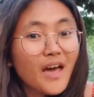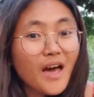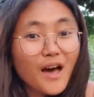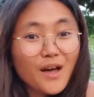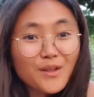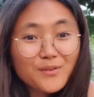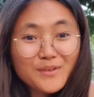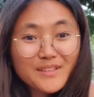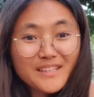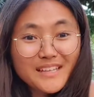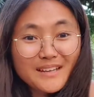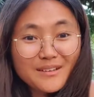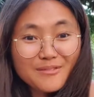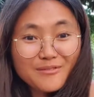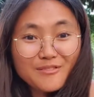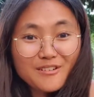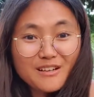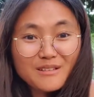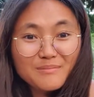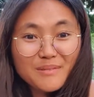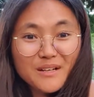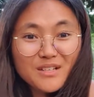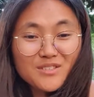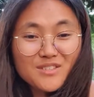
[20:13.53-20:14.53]
And when I
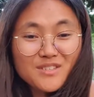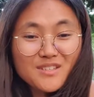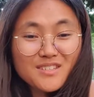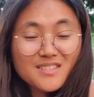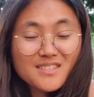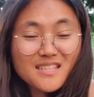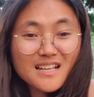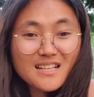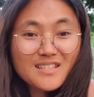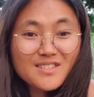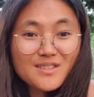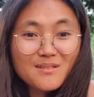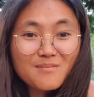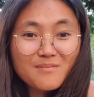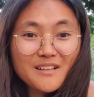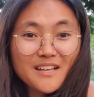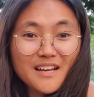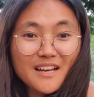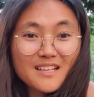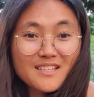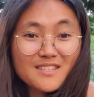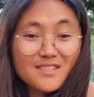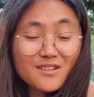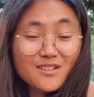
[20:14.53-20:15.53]
went back to the hostel, some
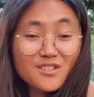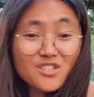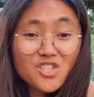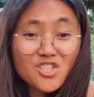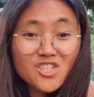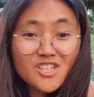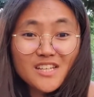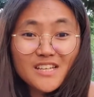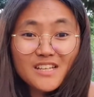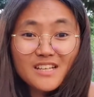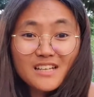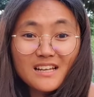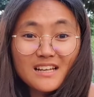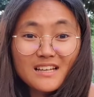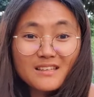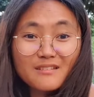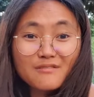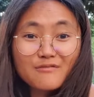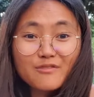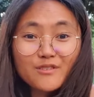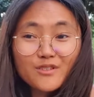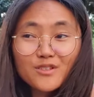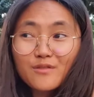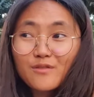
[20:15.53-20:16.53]
guys chilling like
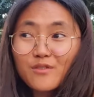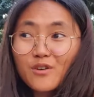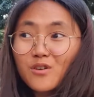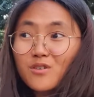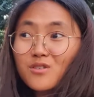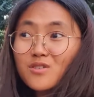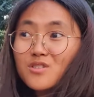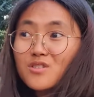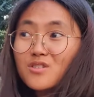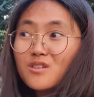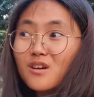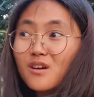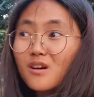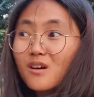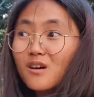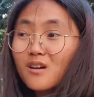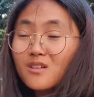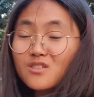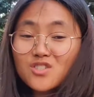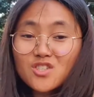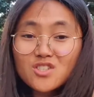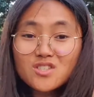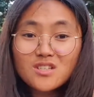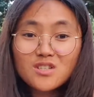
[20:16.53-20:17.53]
in front of us,
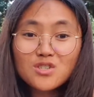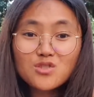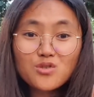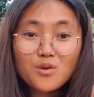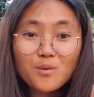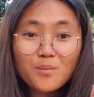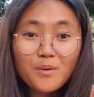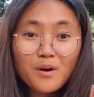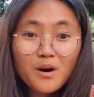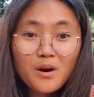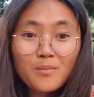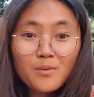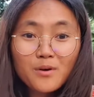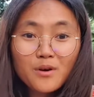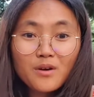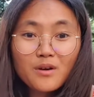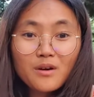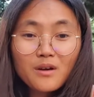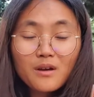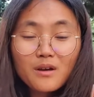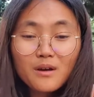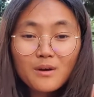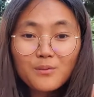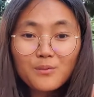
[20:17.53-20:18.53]
just next to a barber,
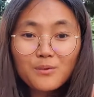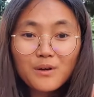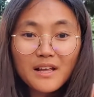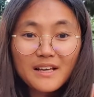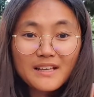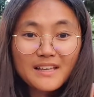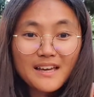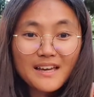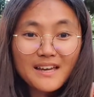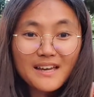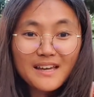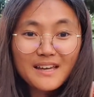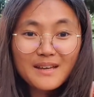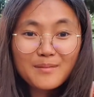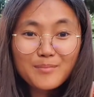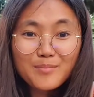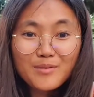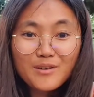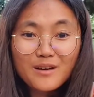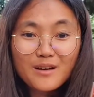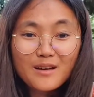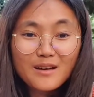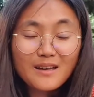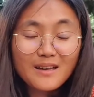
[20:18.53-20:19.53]
were like, hey
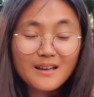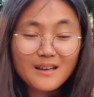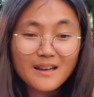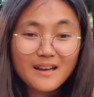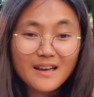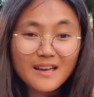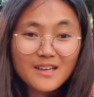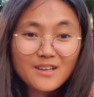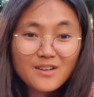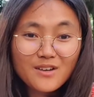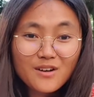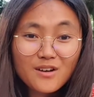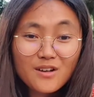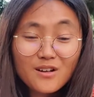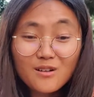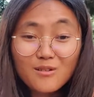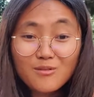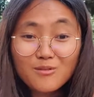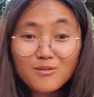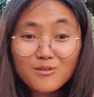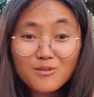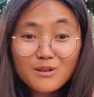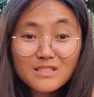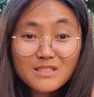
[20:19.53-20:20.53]

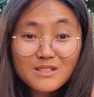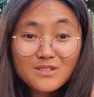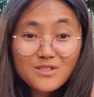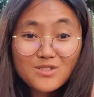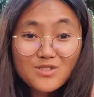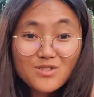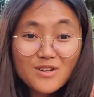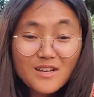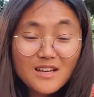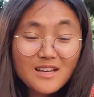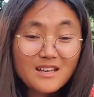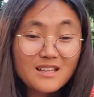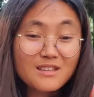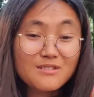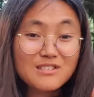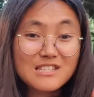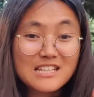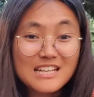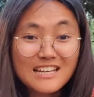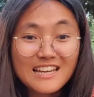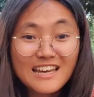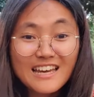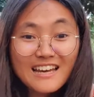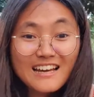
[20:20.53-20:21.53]
girl, what are you doing? And I was
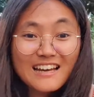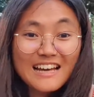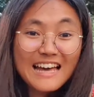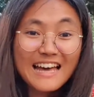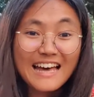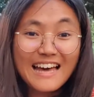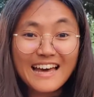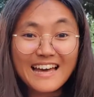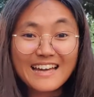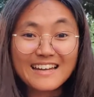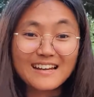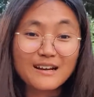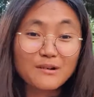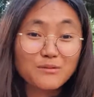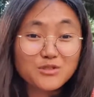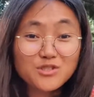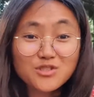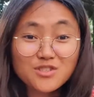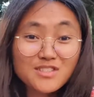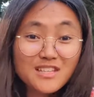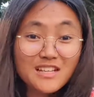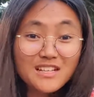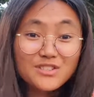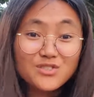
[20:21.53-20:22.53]
like, hi. I was
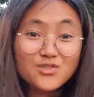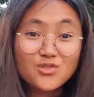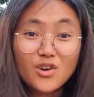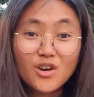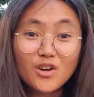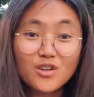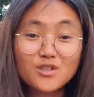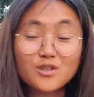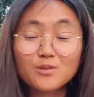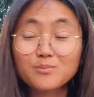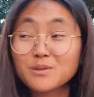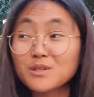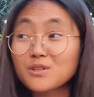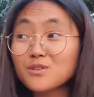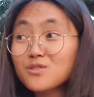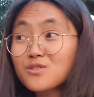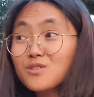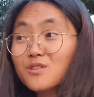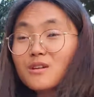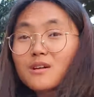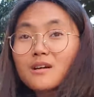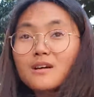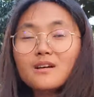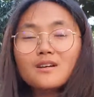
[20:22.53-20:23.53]
totally drunk
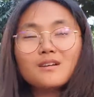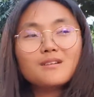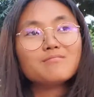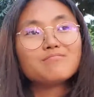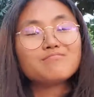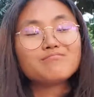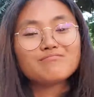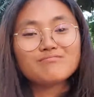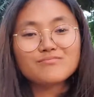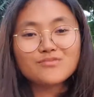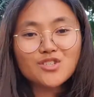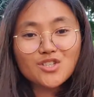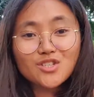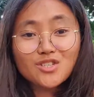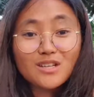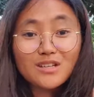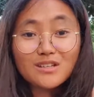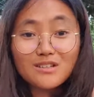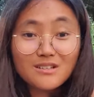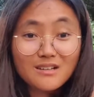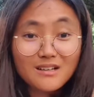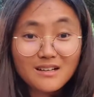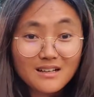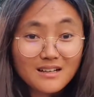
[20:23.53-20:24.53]
because just like